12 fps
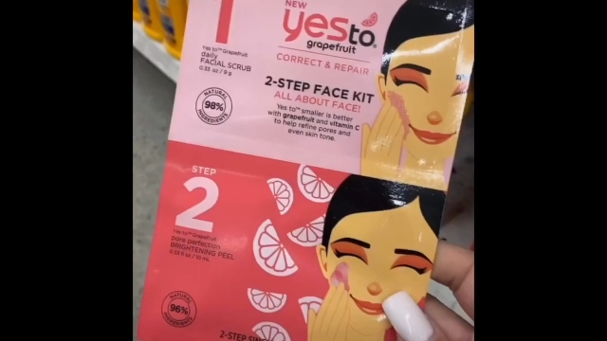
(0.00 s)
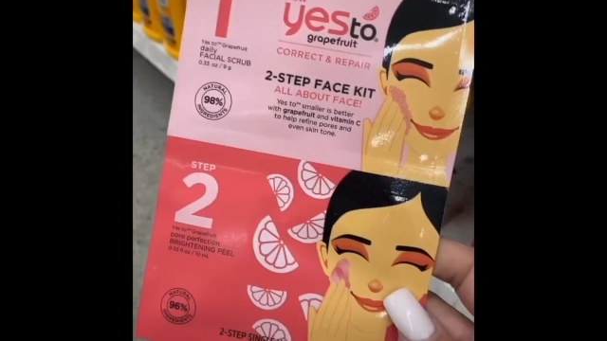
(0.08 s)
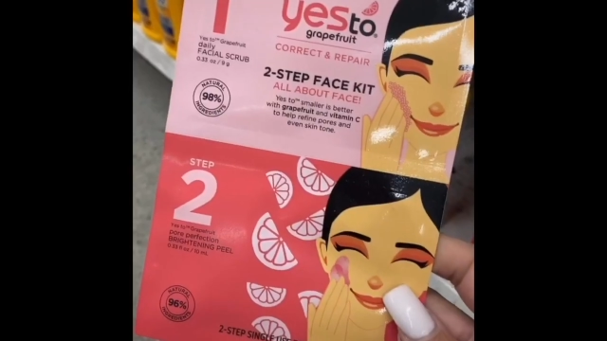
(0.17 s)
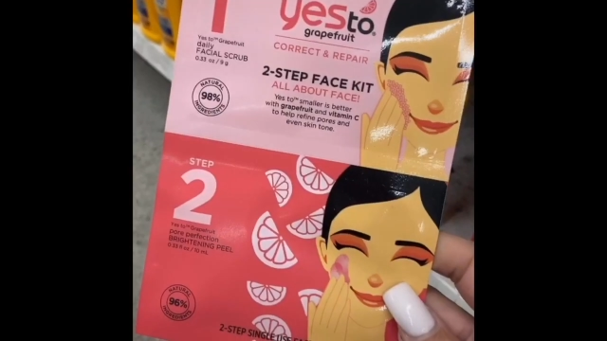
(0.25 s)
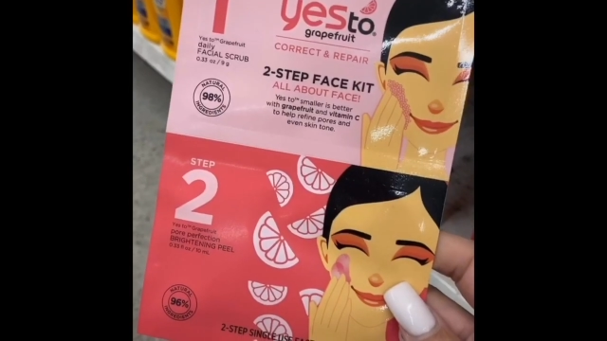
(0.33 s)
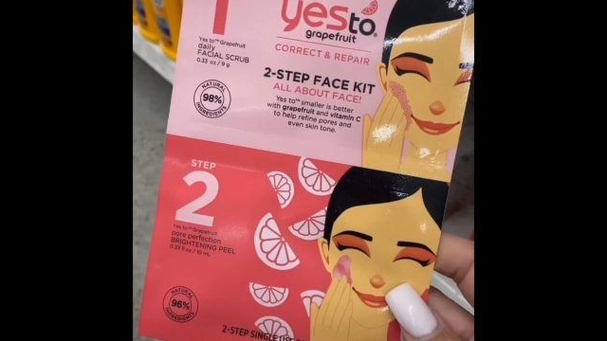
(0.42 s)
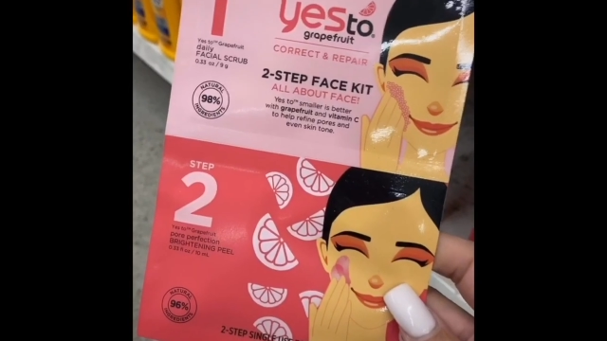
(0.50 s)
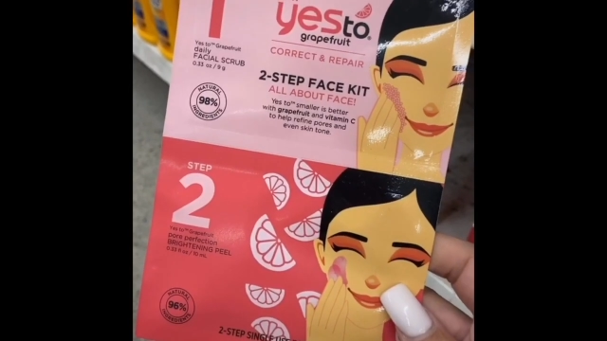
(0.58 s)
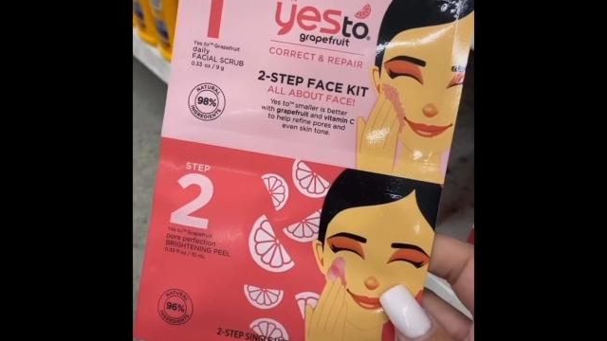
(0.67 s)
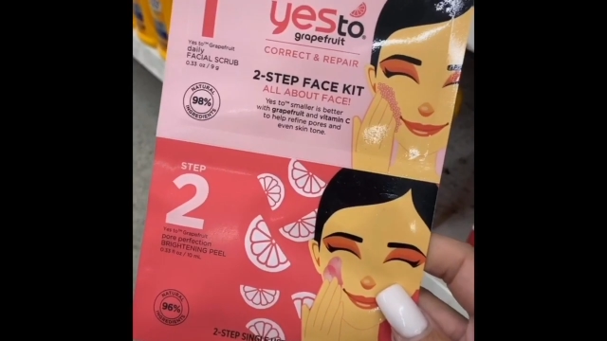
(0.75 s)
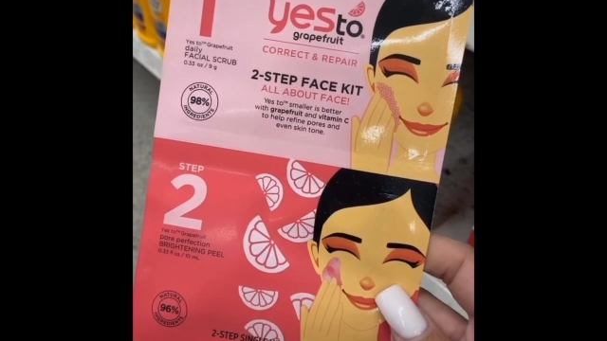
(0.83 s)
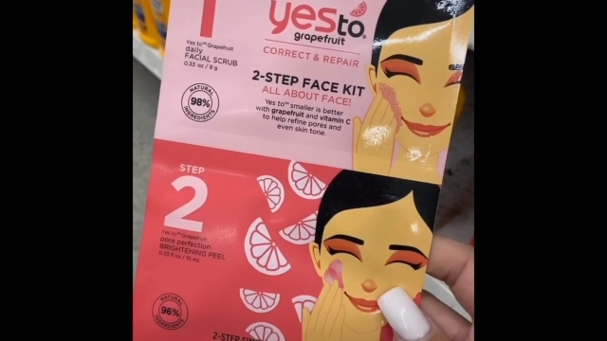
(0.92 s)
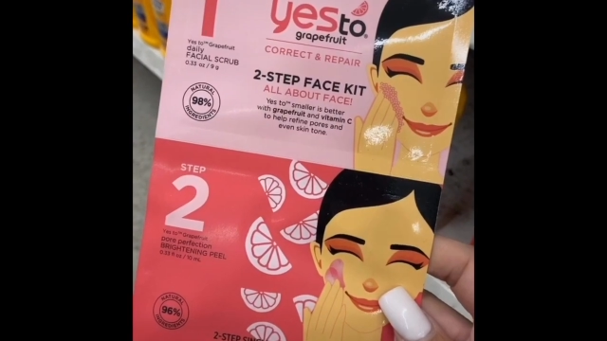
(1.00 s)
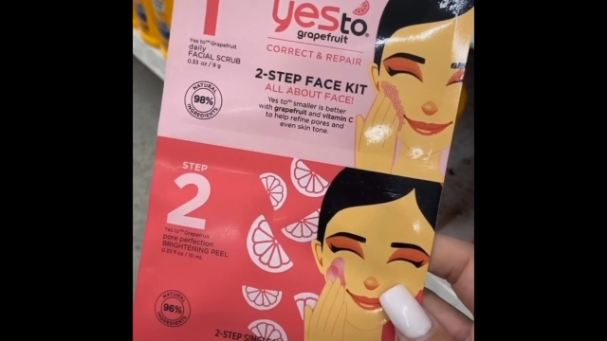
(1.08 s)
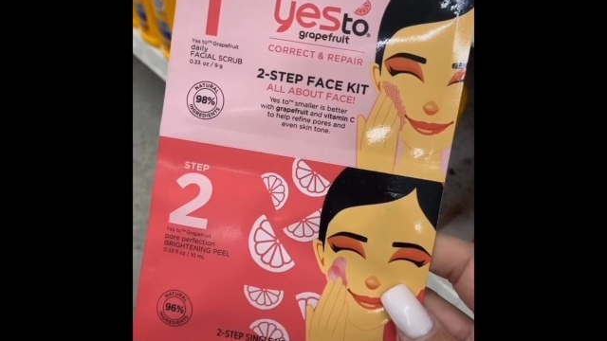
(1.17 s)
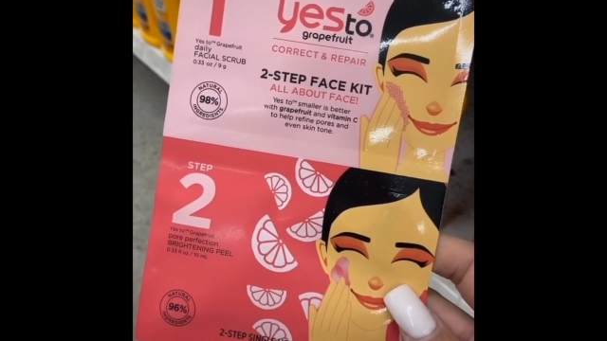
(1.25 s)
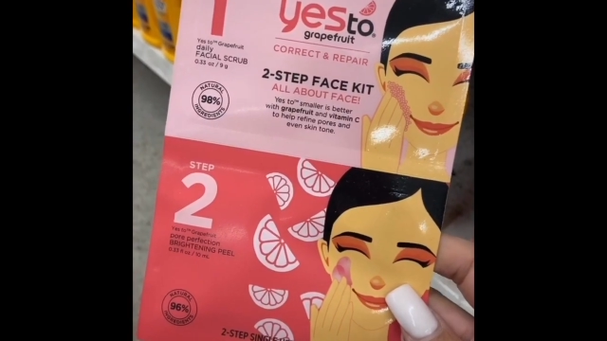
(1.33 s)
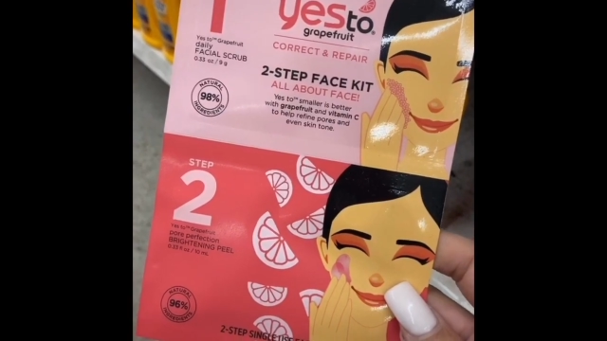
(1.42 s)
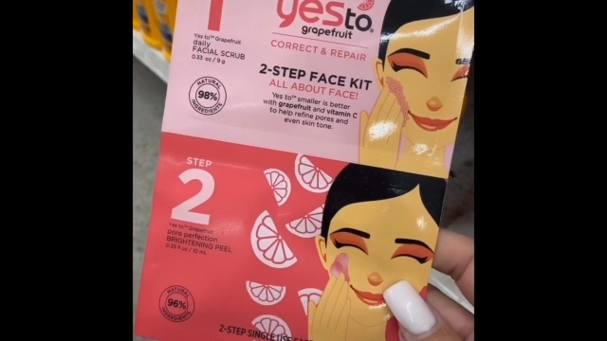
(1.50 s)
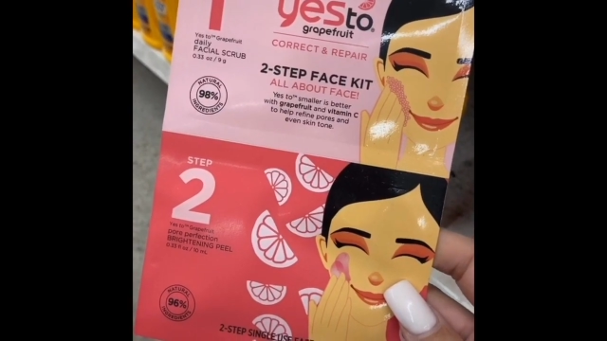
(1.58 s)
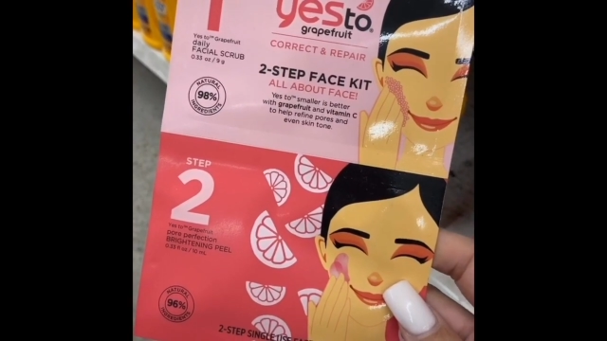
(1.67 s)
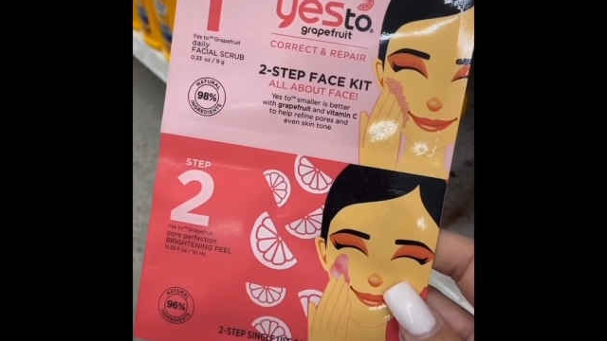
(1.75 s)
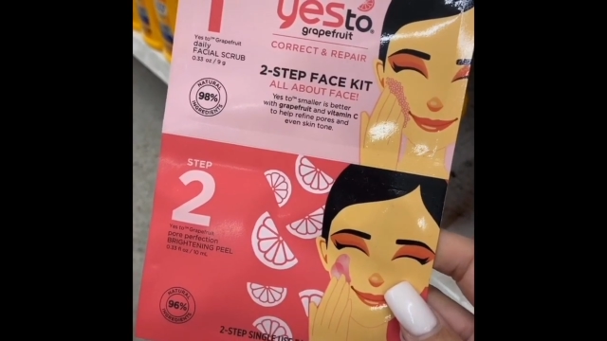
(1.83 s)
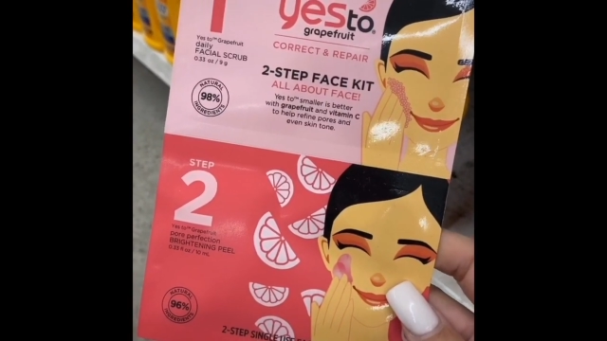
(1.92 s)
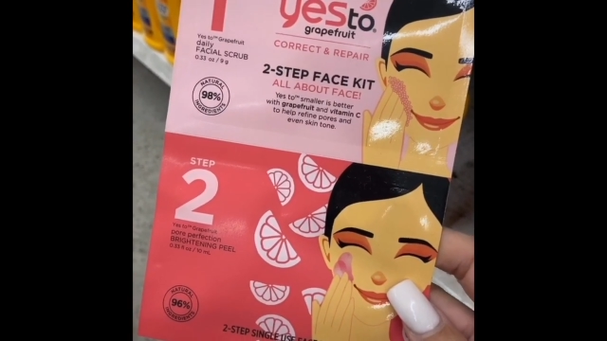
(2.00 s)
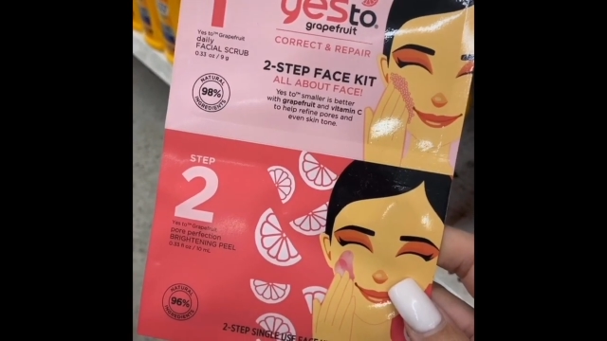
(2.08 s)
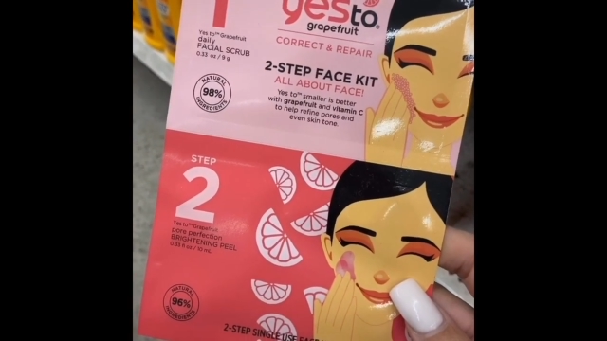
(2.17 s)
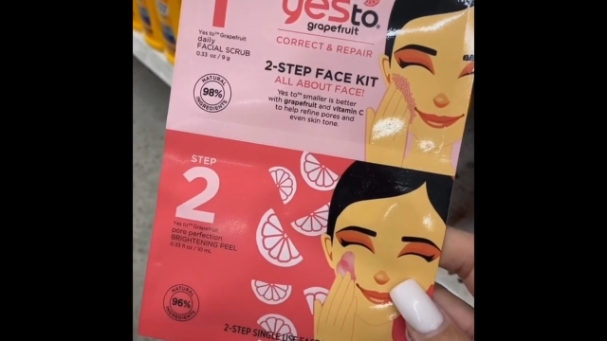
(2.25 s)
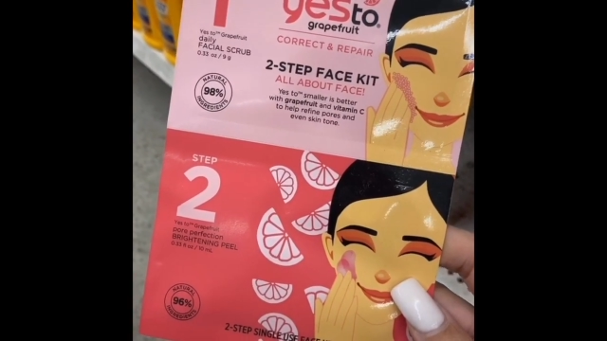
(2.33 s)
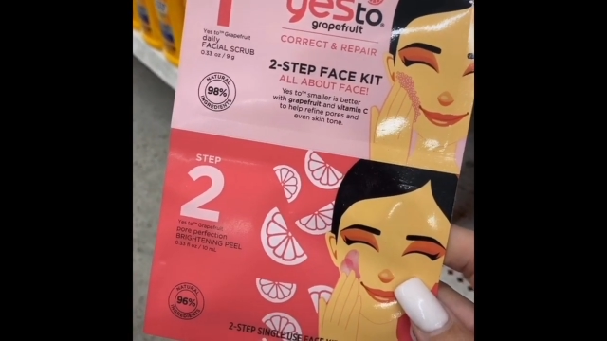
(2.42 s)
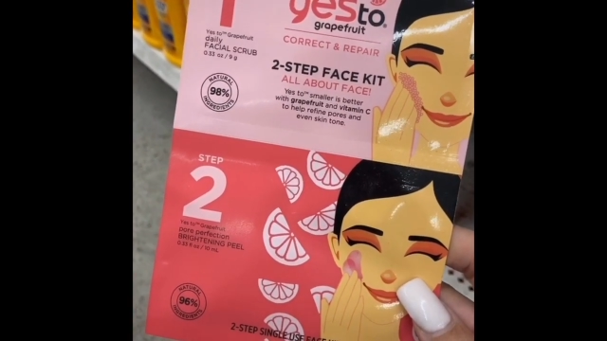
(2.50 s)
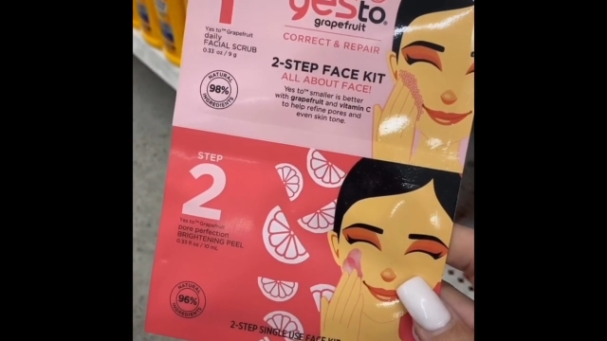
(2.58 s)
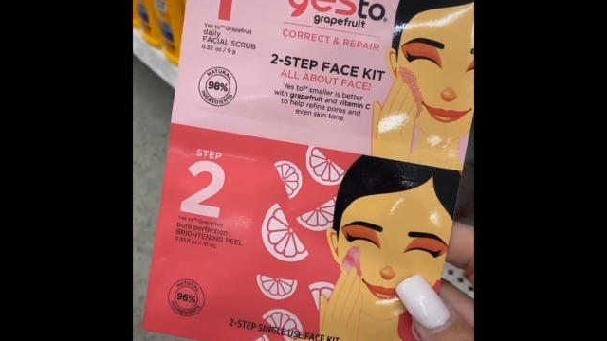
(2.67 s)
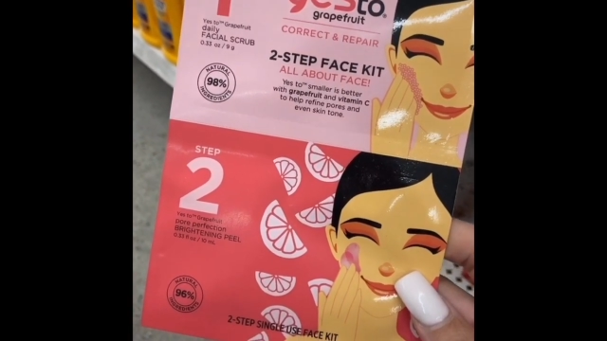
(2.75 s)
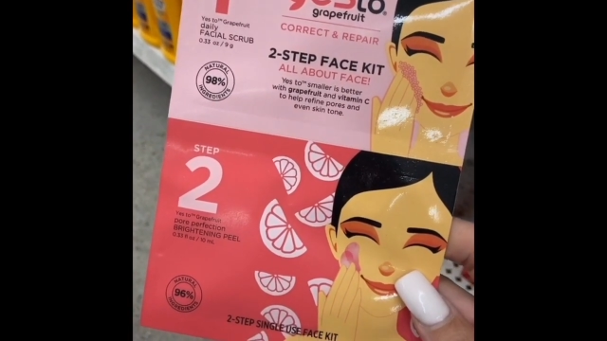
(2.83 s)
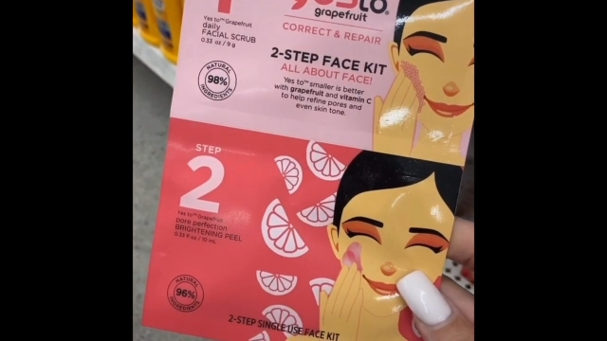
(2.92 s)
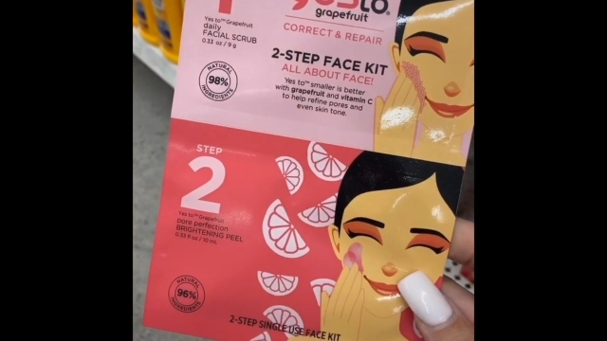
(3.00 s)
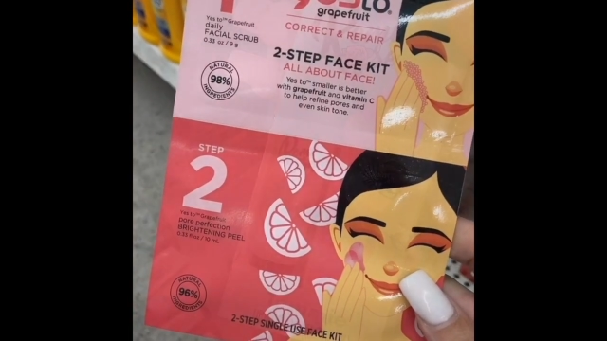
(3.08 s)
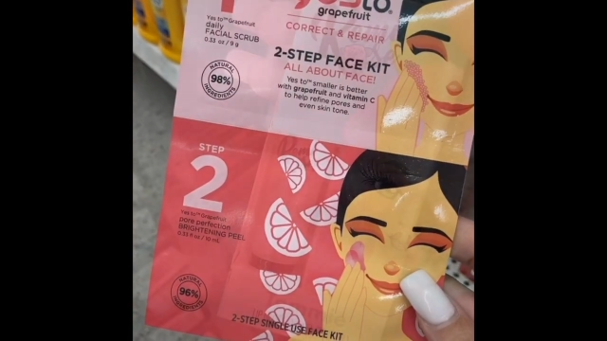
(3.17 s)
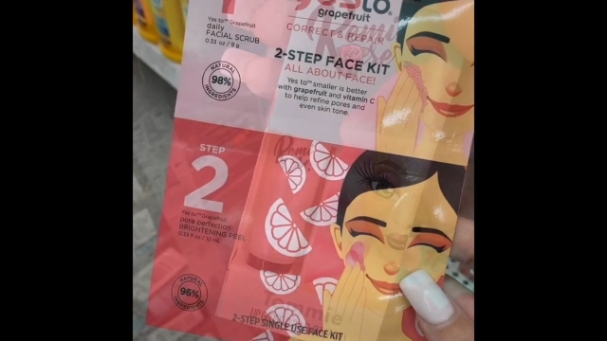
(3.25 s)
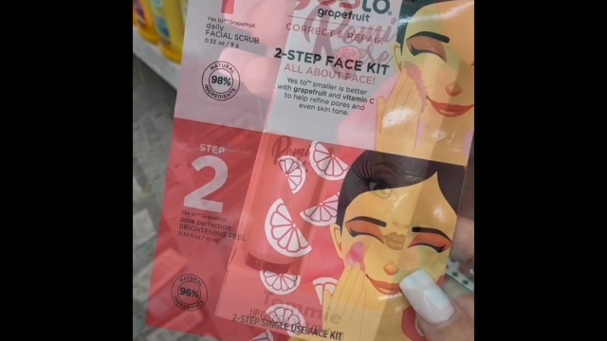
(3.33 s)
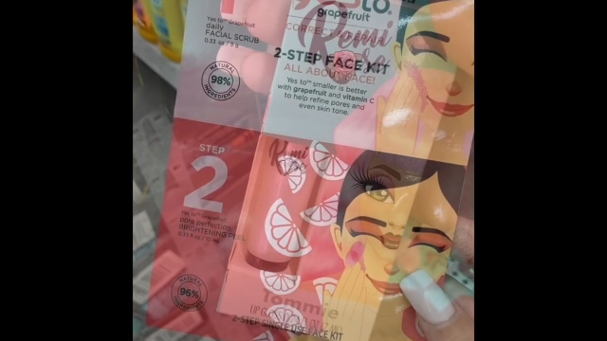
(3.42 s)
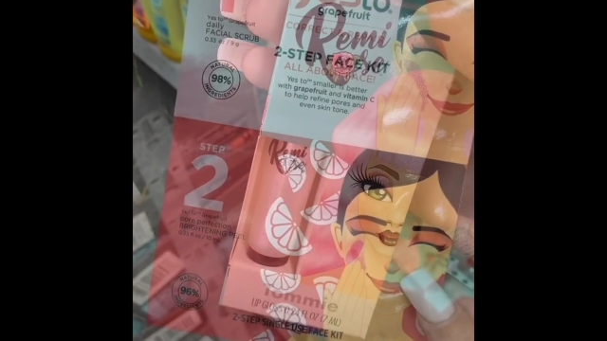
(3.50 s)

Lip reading: Nobody's mouth can be seen.